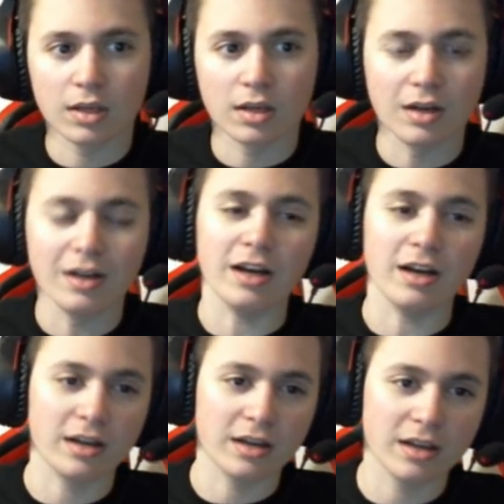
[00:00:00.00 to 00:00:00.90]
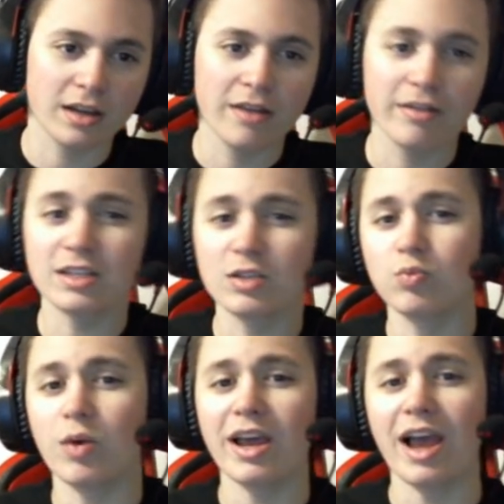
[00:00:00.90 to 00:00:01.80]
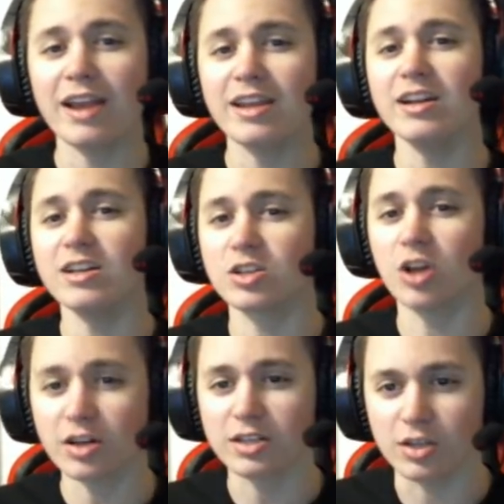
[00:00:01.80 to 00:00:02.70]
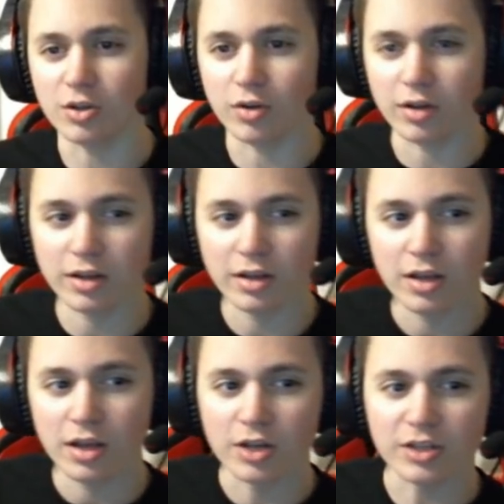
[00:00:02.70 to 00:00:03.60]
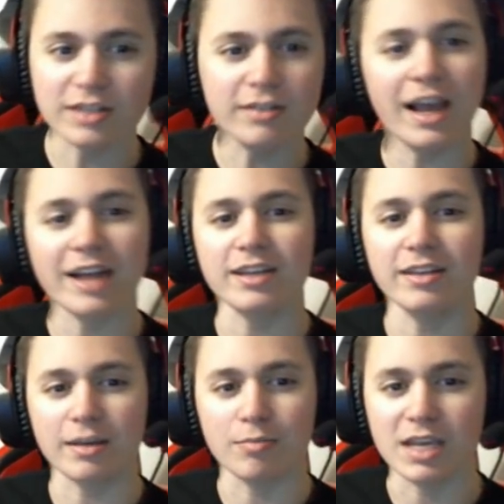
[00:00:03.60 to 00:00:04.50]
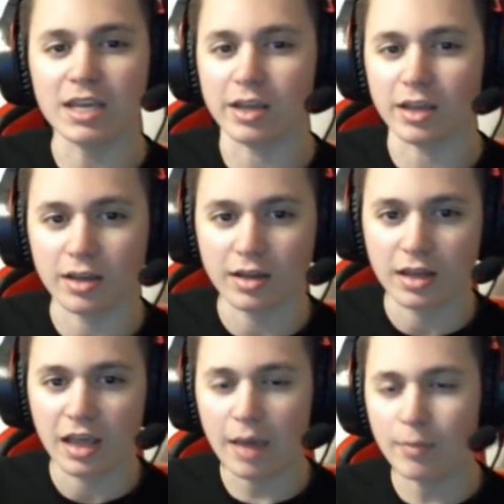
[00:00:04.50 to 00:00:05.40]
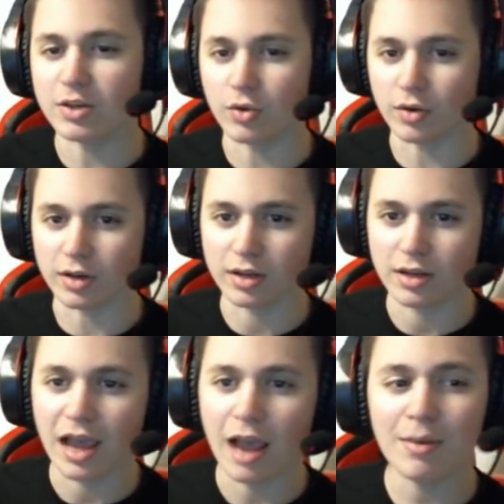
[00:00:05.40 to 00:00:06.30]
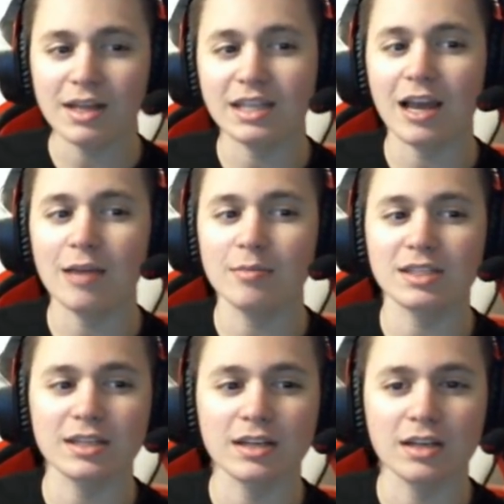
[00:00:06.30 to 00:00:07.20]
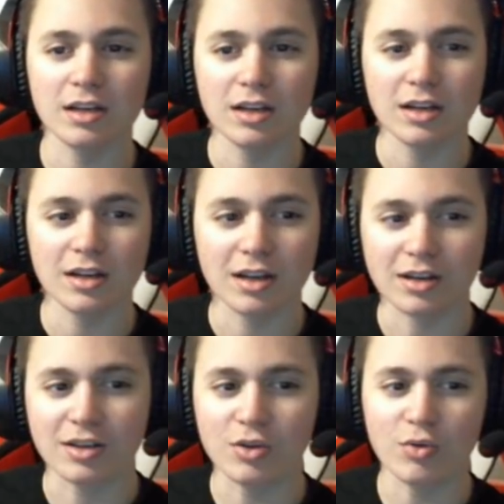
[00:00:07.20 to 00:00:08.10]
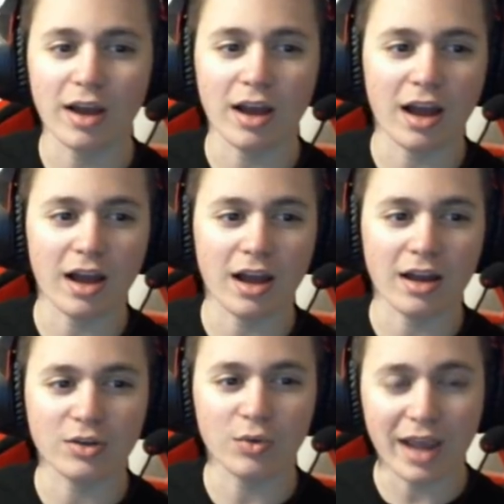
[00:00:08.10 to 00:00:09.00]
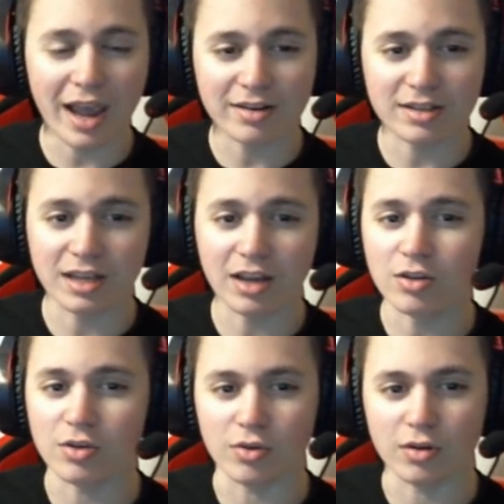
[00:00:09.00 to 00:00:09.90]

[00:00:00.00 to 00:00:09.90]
Ugh, this is why I needed to talk to you. You're still acting like me. Amadeus, how many times do you do I have to tell you?